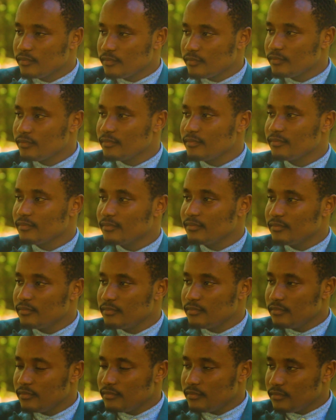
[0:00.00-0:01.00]
many
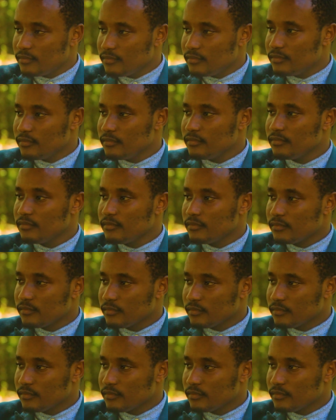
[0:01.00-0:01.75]
people are